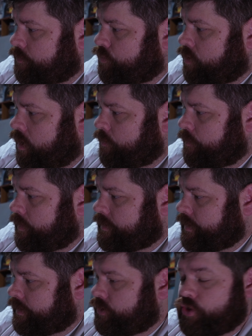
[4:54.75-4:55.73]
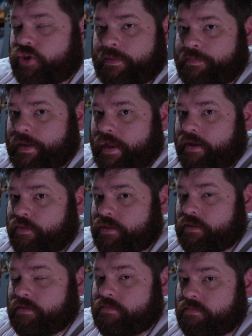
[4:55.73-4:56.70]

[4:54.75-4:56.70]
a problem unless I chip at it, which